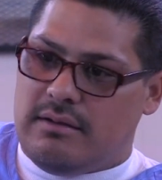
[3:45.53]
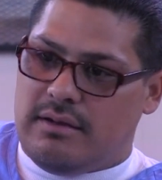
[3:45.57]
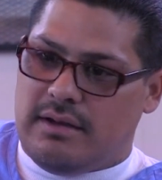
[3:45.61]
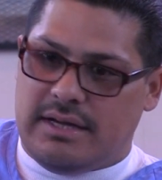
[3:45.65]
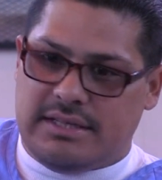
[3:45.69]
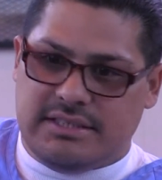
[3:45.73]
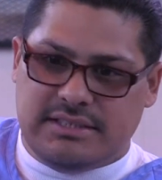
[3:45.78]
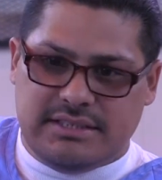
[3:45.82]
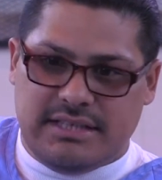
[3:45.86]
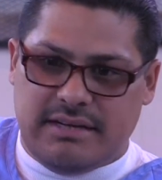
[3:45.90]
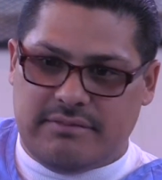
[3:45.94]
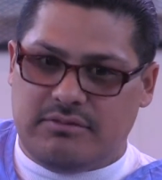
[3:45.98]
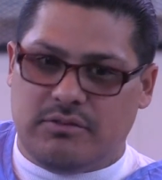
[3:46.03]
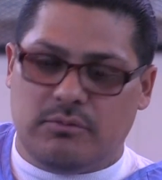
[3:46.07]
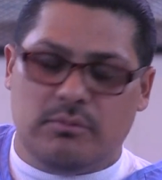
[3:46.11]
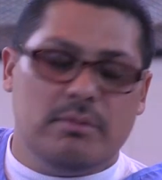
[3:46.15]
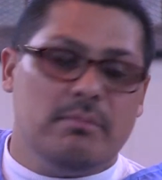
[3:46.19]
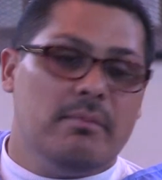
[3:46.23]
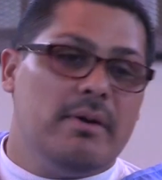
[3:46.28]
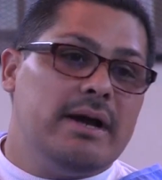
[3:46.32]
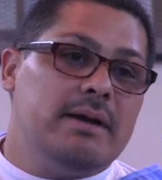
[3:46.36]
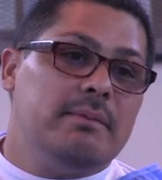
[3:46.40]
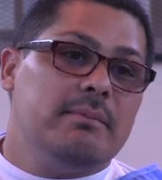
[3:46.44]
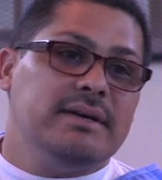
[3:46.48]
I just have to
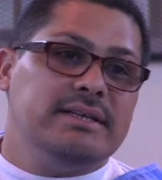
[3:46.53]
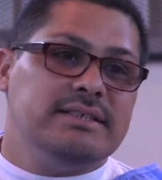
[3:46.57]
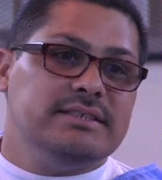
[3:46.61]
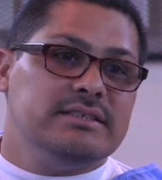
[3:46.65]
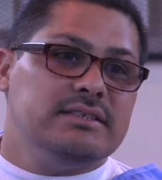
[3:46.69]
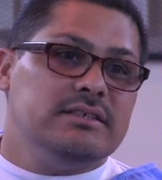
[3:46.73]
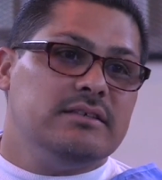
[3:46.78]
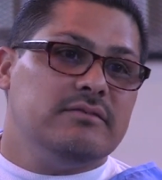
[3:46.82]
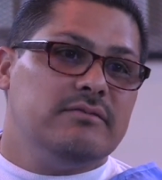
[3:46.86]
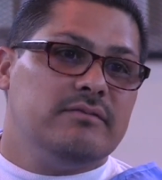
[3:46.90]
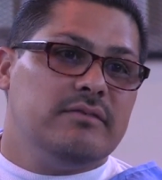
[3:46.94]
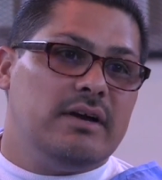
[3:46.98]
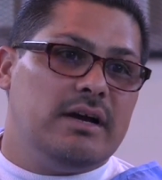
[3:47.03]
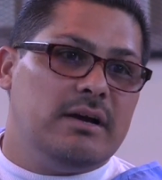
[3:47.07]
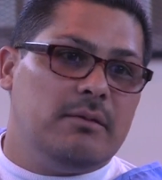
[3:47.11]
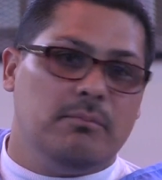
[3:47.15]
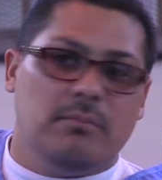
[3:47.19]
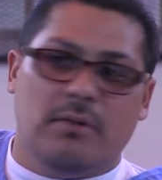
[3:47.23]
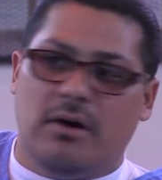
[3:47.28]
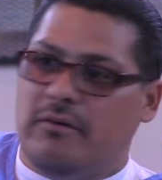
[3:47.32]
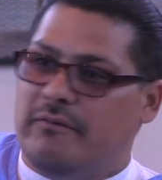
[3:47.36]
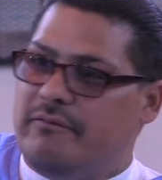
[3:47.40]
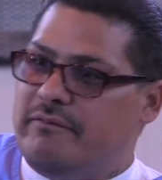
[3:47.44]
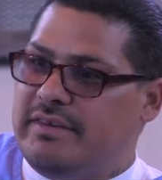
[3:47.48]
remind myself. i
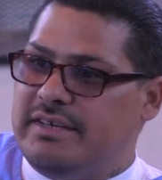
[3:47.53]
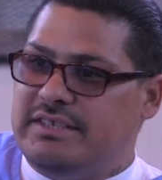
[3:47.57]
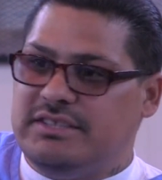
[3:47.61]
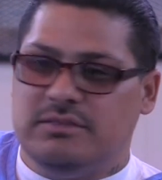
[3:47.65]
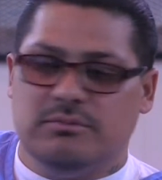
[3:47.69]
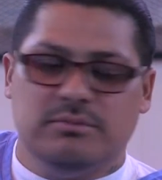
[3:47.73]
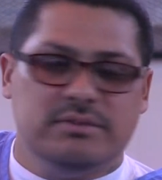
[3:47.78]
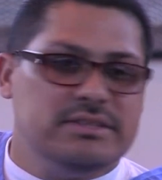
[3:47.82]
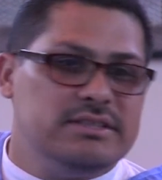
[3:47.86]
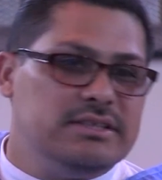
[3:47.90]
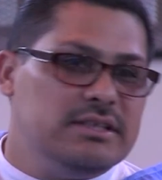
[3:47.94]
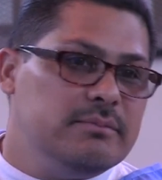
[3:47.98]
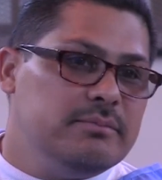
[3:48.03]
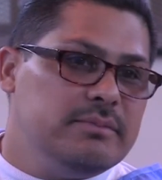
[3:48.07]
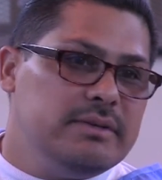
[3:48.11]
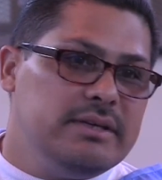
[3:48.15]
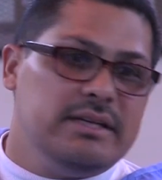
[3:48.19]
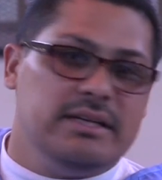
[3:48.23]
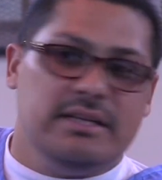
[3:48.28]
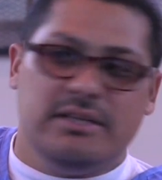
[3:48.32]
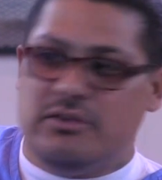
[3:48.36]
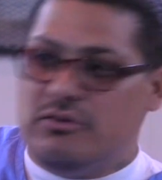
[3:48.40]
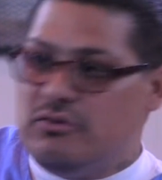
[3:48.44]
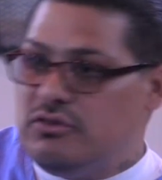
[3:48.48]
I'll fidget with something,
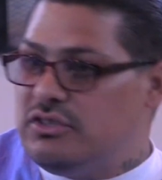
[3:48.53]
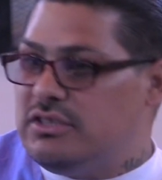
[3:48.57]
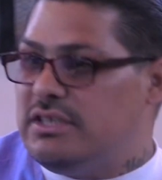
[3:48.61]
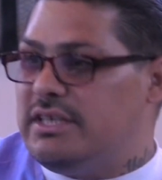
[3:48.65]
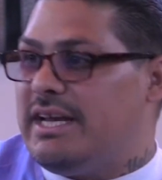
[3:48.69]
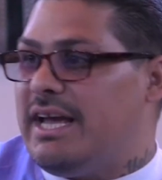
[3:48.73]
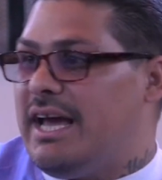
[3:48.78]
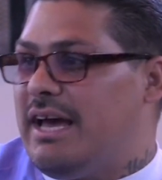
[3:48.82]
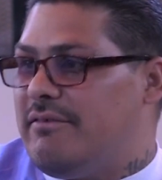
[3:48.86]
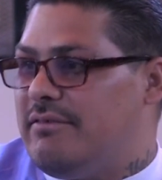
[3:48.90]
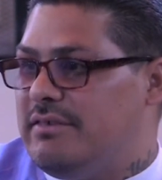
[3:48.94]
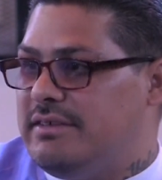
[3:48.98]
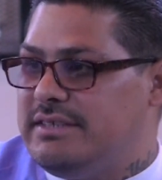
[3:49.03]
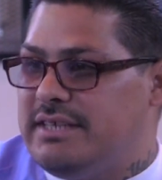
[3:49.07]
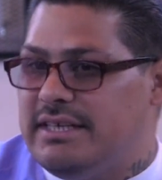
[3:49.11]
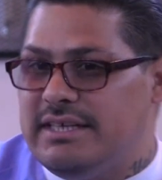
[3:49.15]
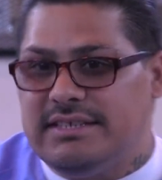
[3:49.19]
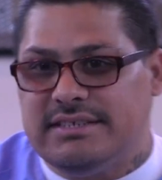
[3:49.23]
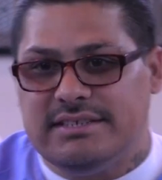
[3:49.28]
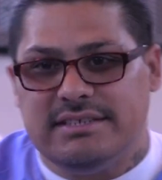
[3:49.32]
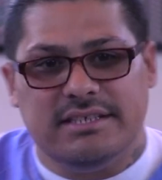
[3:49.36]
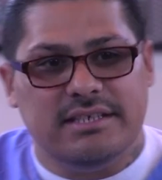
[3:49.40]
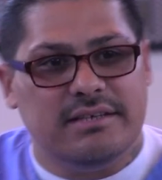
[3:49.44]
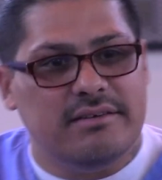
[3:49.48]
and usually I have a
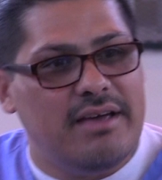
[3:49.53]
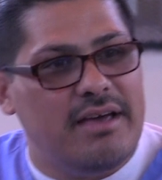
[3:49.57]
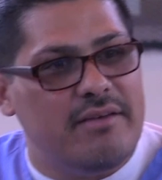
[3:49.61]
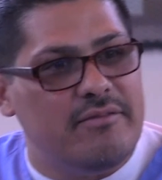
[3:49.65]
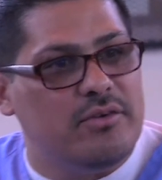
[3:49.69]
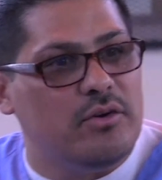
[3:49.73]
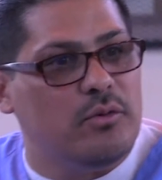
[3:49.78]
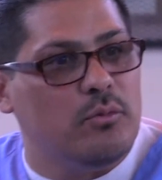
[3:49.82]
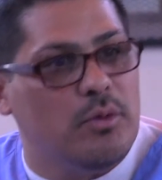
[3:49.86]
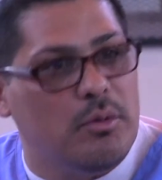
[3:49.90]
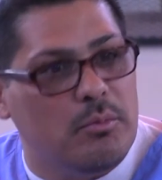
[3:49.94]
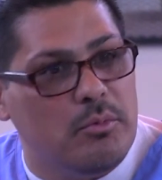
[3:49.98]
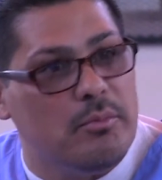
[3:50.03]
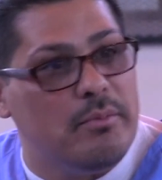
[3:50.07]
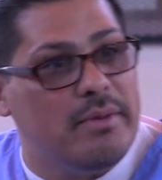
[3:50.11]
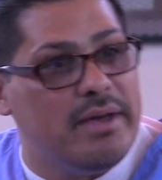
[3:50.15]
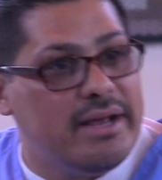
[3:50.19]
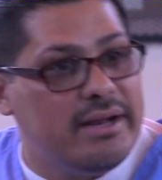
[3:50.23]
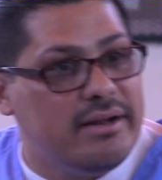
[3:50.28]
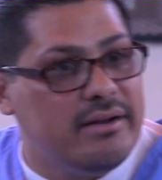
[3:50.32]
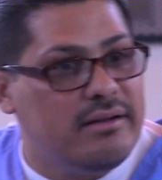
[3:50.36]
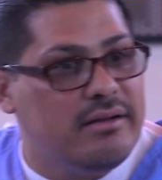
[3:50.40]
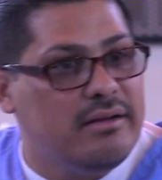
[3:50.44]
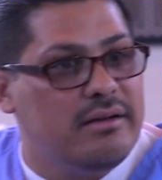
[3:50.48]
tendency of having a rubber
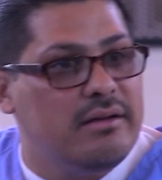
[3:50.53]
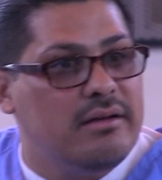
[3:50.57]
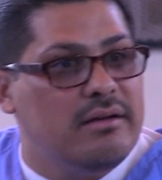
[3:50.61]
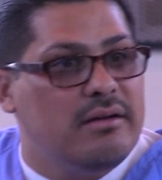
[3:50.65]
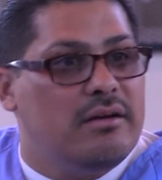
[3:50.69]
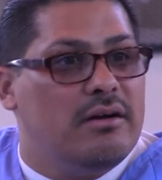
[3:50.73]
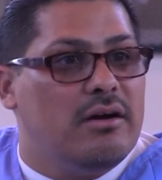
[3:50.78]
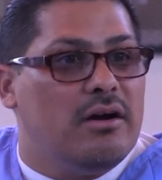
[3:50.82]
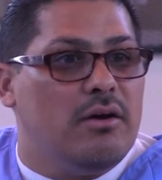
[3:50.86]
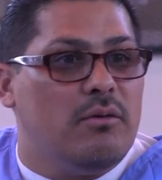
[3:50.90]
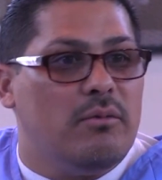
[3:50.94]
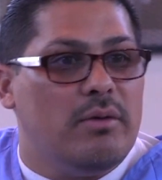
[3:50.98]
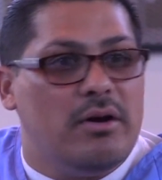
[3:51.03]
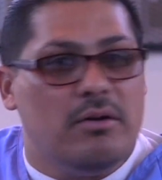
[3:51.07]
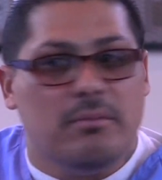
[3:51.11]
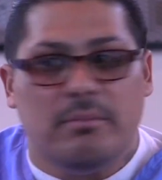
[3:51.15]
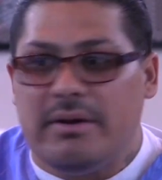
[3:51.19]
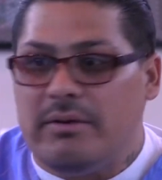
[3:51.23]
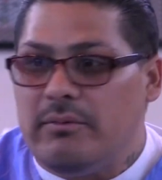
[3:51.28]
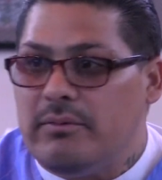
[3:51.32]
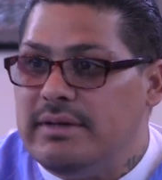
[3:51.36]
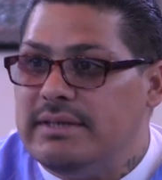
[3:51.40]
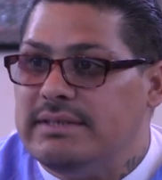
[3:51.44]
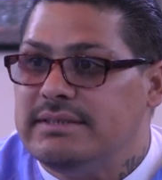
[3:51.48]
band around my
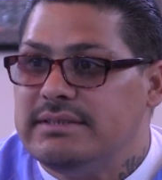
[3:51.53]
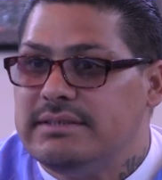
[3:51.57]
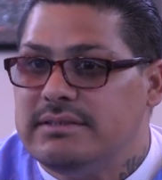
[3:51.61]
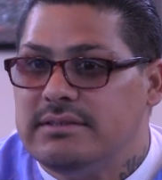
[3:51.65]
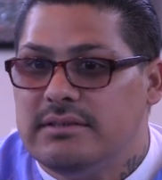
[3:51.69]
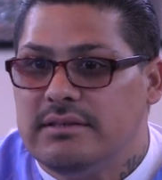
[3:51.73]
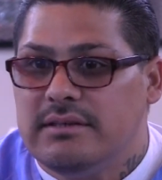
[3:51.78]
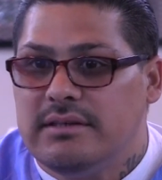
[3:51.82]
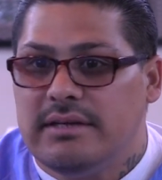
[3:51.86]
wrist,